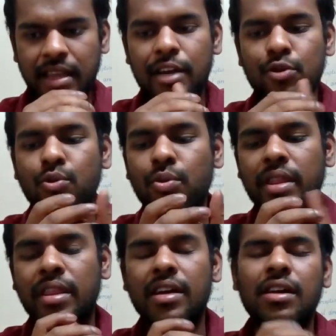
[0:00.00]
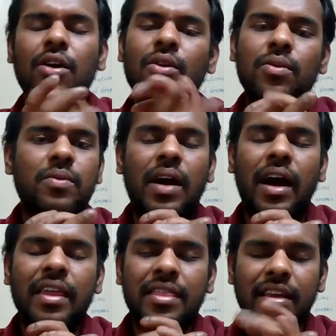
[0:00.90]
That U in the, oh,
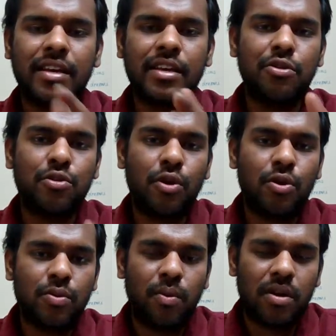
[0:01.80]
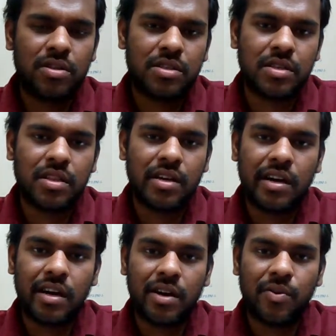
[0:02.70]
I think you don't watch
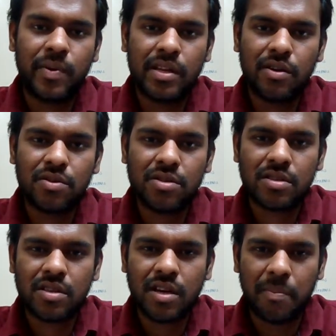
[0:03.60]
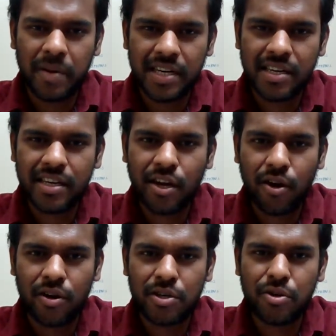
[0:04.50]
the videos completely,
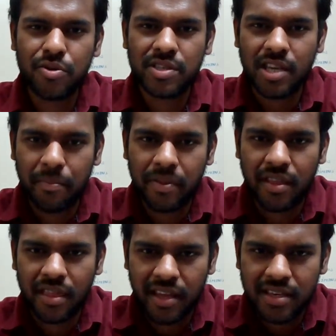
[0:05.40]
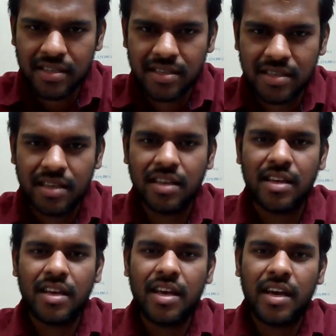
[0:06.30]
or do you skip the things?
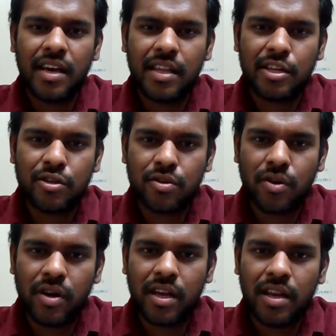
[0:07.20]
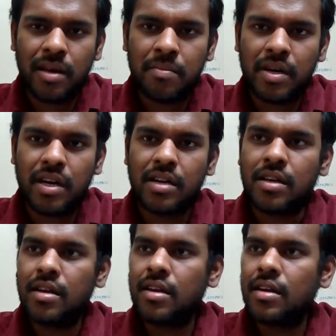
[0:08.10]
In tutorial number
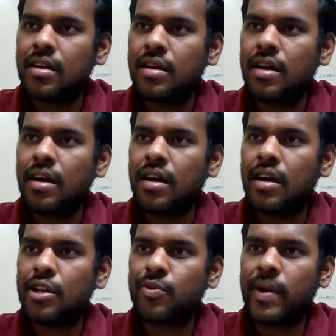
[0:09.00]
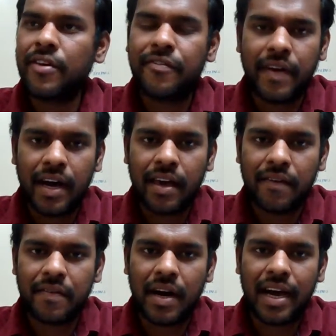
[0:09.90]

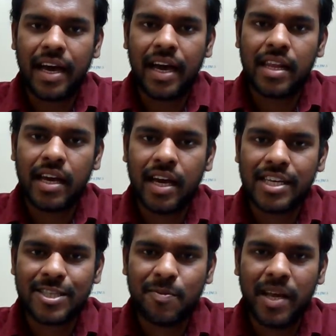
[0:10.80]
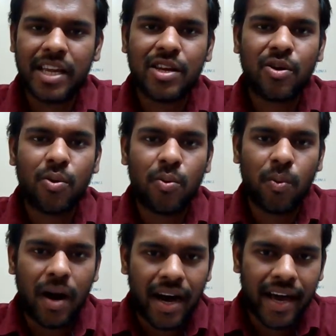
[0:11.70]
25, I had explained
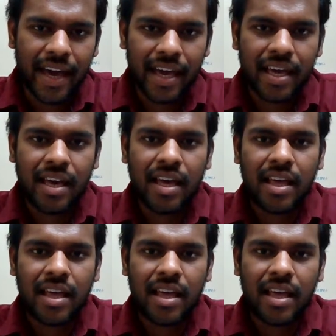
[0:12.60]
why